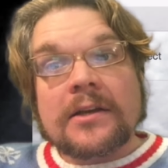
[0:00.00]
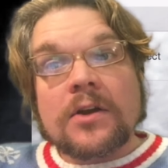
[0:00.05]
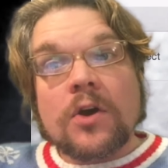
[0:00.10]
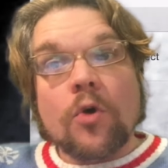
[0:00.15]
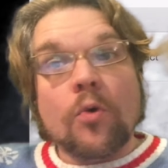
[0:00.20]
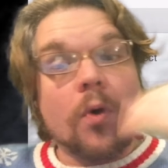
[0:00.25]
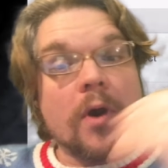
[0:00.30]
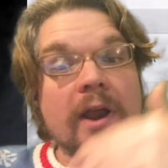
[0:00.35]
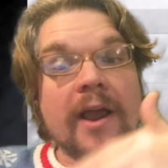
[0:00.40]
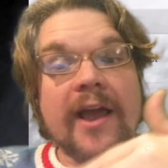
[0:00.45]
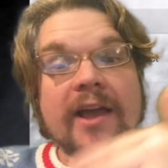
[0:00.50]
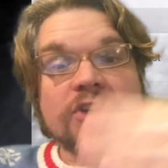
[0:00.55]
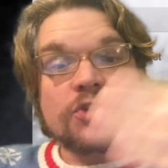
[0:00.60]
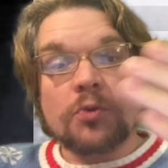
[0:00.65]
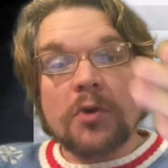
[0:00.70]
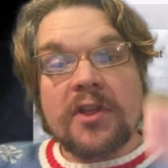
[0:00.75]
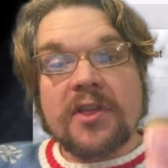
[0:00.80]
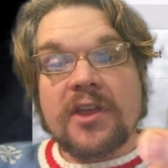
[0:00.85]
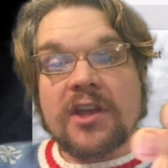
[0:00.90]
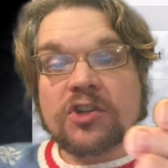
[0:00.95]
Whereas
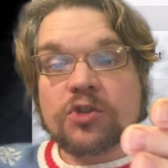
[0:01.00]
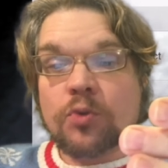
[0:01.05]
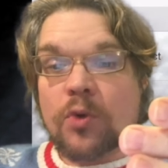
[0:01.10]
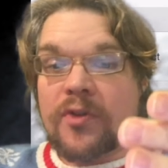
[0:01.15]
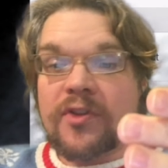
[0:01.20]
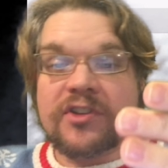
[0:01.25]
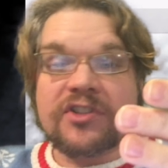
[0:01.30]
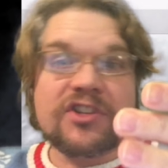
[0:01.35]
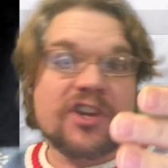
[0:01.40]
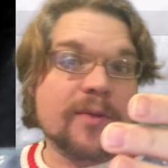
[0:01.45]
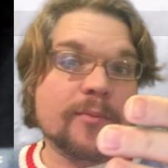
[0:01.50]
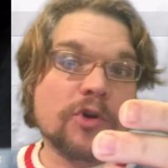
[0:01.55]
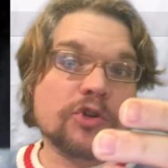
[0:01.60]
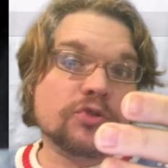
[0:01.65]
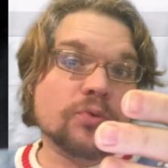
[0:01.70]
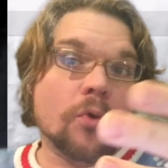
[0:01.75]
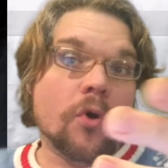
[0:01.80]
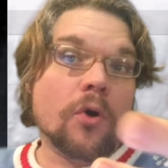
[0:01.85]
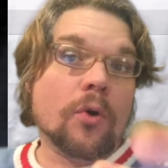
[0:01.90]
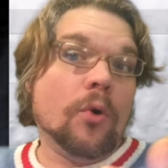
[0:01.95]
with this one, this
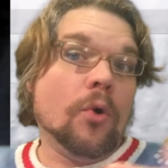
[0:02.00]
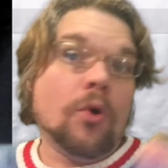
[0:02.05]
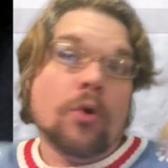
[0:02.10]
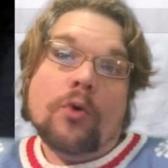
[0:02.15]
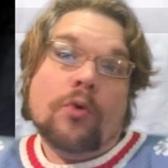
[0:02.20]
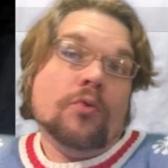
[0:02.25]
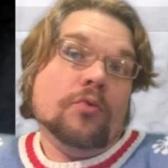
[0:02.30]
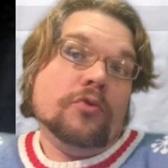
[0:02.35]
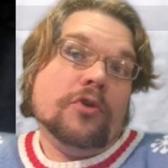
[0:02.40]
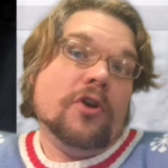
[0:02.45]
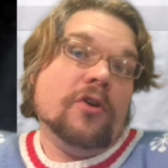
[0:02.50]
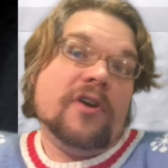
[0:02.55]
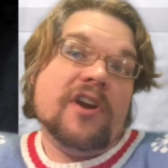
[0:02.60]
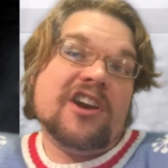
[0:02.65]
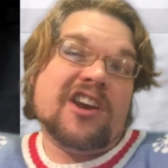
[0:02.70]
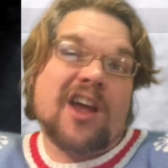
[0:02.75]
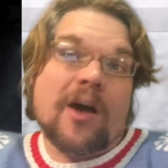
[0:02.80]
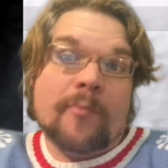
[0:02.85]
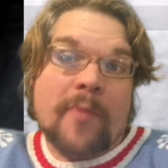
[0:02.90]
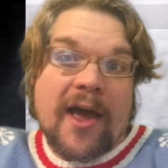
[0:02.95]
Nemo's War, you don't need
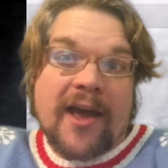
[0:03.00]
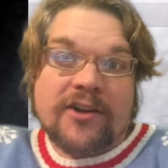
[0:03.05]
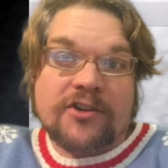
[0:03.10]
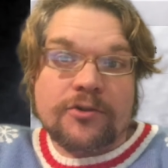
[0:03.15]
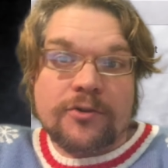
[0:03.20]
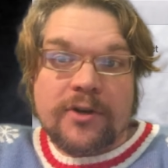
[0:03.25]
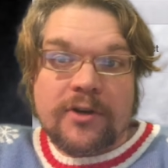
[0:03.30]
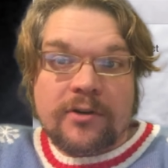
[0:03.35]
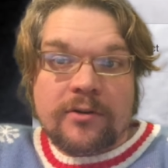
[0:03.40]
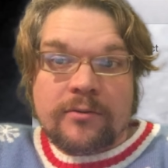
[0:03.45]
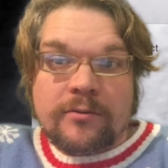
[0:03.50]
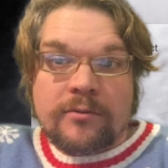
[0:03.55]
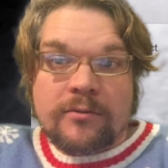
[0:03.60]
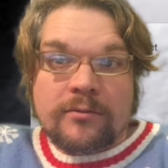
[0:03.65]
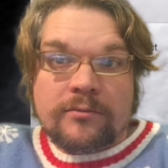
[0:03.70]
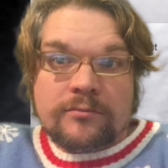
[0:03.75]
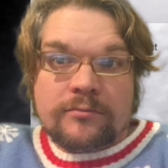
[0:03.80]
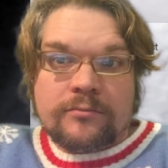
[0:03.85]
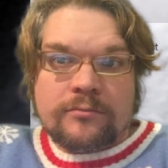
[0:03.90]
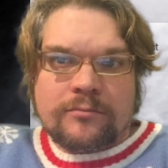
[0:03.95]
to come back to it.
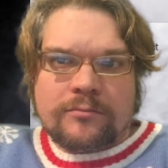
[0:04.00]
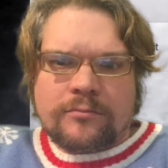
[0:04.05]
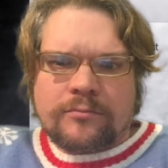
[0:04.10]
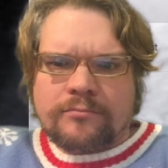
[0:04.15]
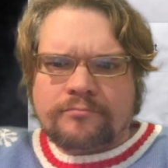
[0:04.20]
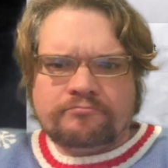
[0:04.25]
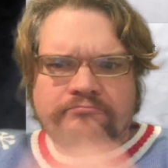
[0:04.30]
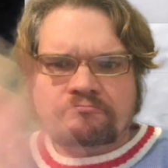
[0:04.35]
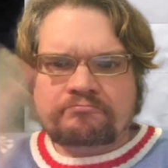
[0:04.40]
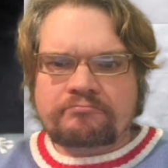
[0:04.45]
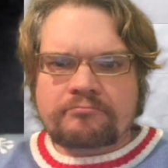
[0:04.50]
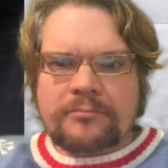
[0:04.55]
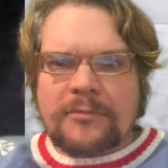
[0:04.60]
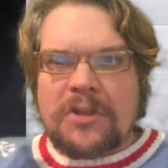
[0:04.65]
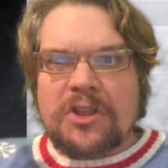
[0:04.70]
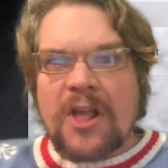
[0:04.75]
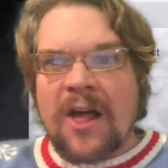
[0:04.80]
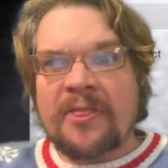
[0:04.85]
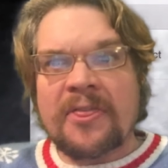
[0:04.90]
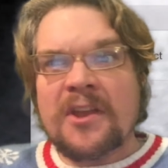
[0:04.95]

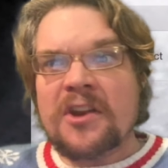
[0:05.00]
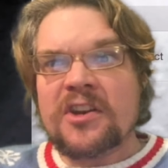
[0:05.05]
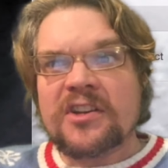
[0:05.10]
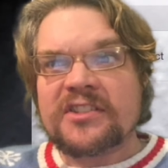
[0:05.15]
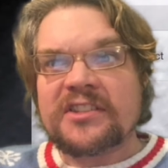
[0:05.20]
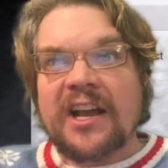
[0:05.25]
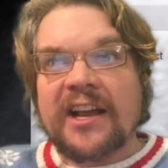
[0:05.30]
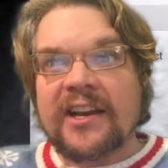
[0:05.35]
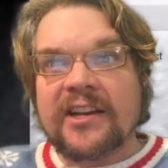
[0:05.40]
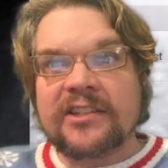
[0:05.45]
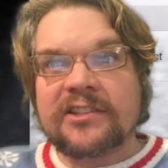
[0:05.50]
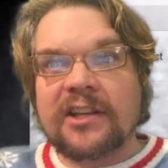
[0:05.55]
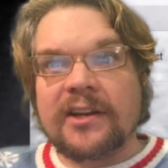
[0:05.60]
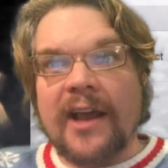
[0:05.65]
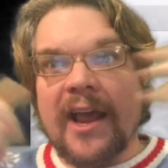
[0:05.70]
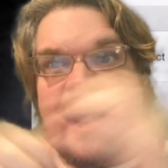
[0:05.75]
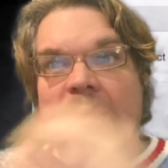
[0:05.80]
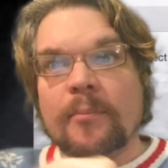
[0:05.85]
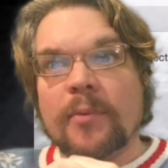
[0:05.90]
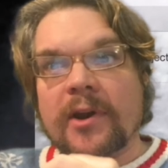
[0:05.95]
Nothing exciting is going
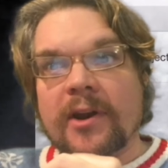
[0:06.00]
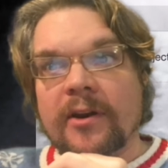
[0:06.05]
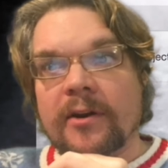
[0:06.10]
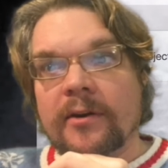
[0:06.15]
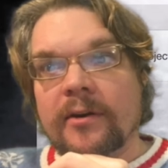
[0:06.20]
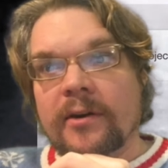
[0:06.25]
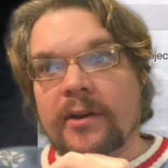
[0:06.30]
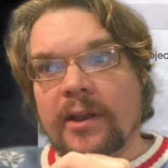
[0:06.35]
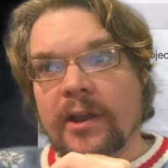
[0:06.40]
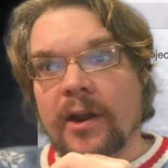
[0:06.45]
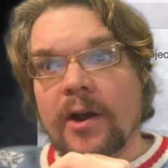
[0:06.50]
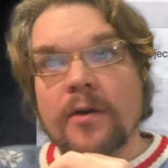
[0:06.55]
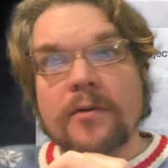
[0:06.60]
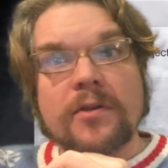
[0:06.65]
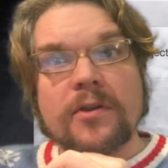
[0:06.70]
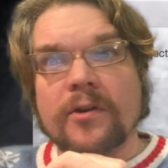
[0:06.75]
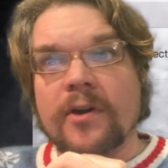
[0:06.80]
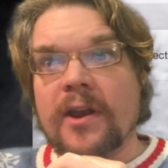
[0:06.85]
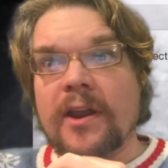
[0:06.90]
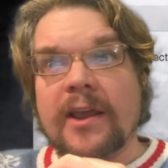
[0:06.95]
to happen here. You know,
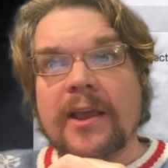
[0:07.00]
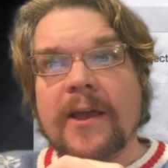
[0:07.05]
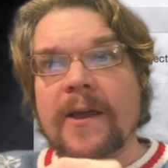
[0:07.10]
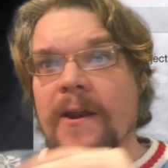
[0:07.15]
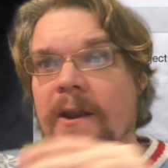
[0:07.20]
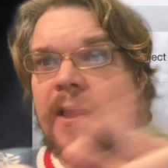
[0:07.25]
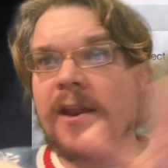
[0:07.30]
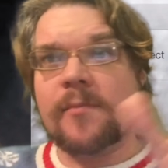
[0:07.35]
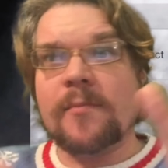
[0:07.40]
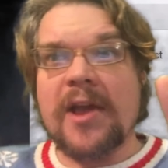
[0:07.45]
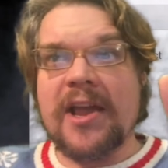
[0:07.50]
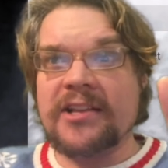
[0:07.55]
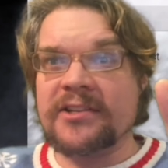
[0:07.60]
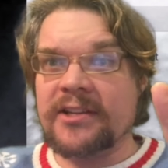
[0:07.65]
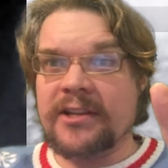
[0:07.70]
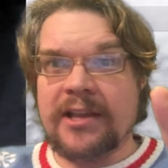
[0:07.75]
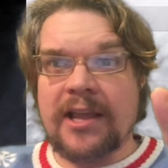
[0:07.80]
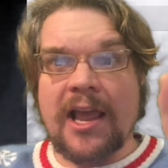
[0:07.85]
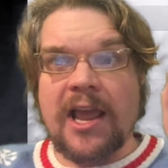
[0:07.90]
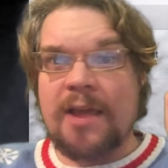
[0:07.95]
you're going to get an
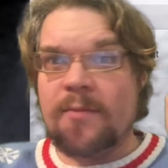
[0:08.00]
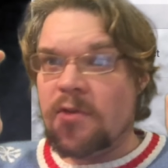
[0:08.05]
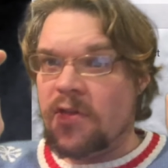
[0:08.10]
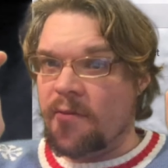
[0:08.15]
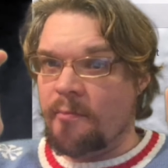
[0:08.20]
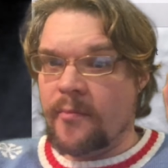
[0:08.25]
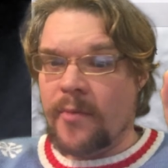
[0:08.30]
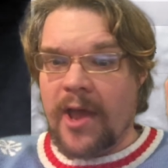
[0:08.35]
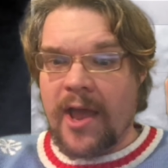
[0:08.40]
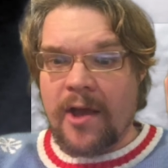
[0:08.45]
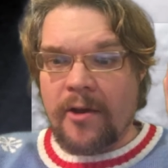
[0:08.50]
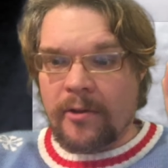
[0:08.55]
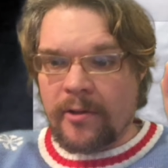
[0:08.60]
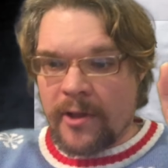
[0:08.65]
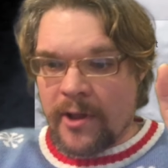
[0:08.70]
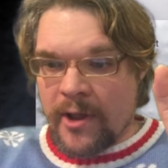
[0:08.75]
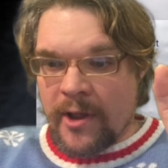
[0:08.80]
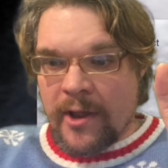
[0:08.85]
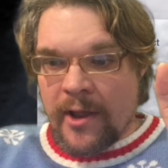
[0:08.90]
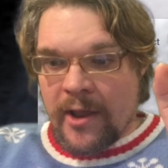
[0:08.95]
amazing game in the mail,
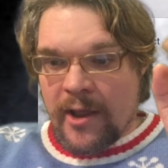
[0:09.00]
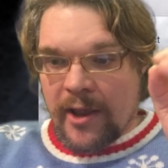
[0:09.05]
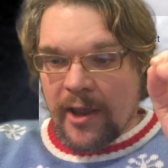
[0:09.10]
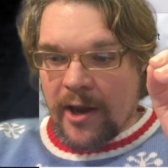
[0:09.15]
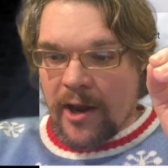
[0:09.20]
you